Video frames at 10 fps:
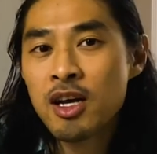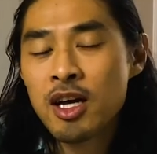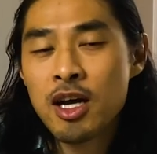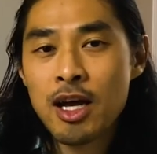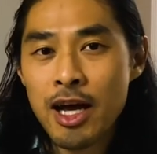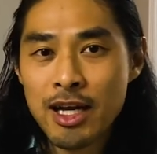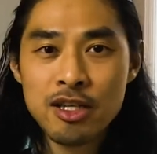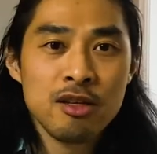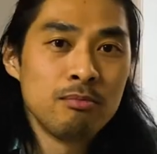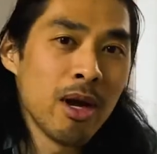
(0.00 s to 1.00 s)
and
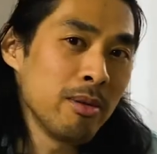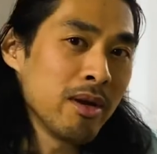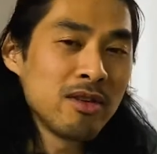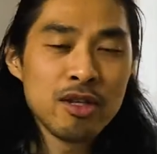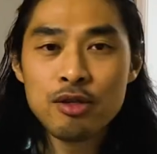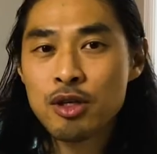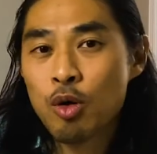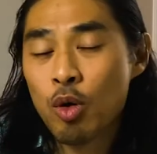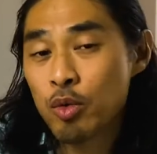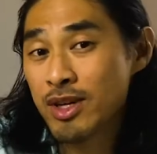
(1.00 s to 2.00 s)
maybe even use corn
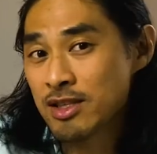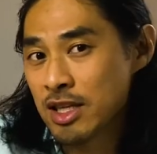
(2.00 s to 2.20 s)
whiskey